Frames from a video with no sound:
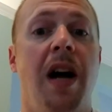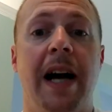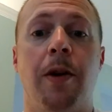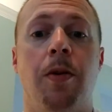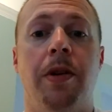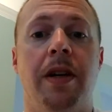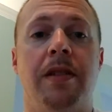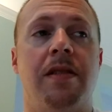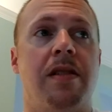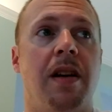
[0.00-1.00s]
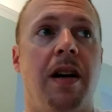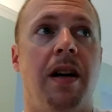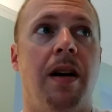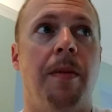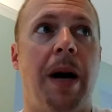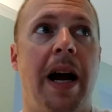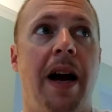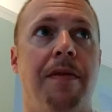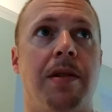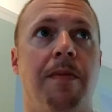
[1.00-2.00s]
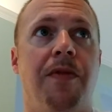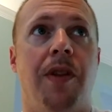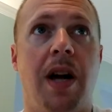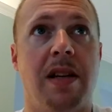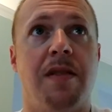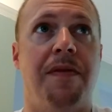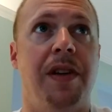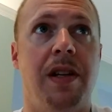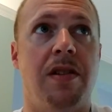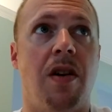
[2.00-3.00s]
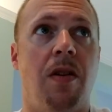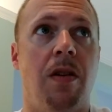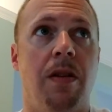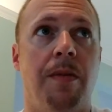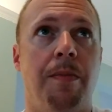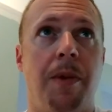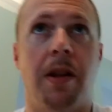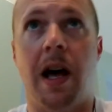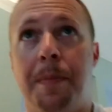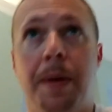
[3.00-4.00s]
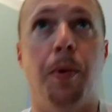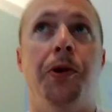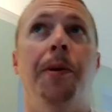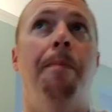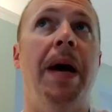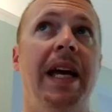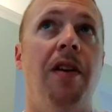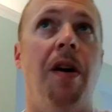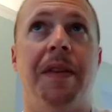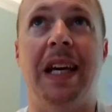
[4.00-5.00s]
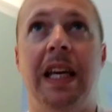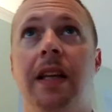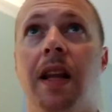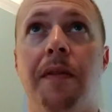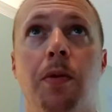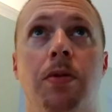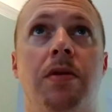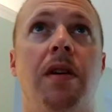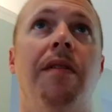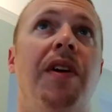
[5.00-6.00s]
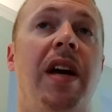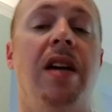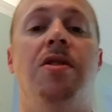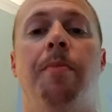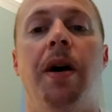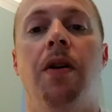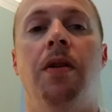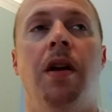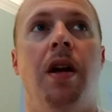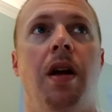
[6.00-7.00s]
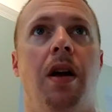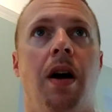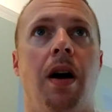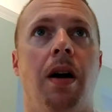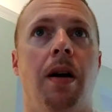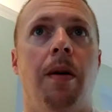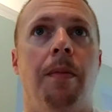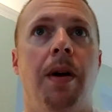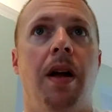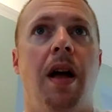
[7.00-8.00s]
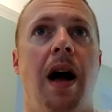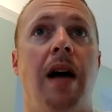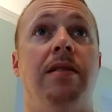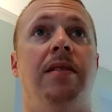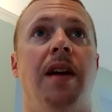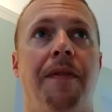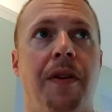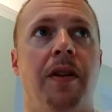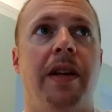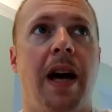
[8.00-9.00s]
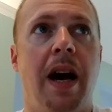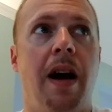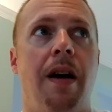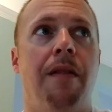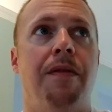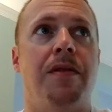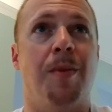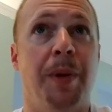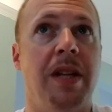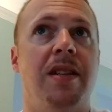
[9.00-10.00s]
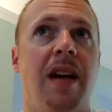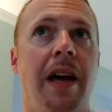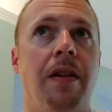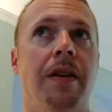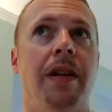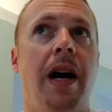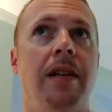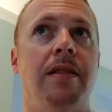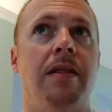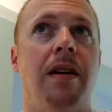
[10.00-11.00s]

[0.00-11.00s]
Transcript: I grew this. I have some philosophies on, a lot of people debate on the heat levels of a Cajun Belle. I definitely have some insight on that.